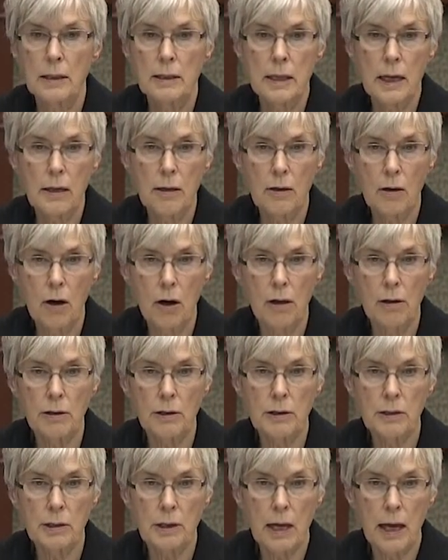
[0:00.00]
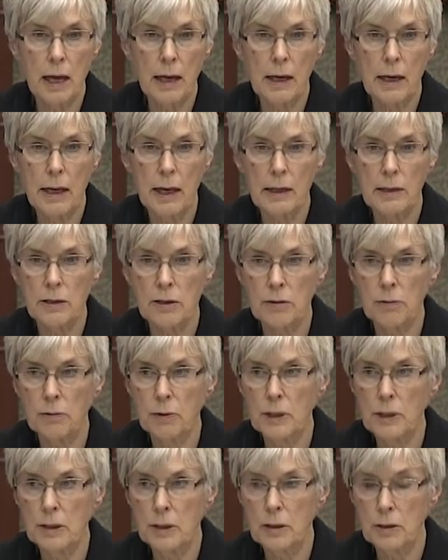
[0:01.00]
$10 and he has
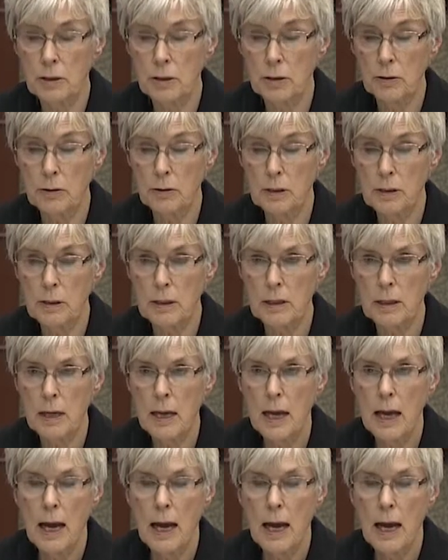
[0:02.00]
3 students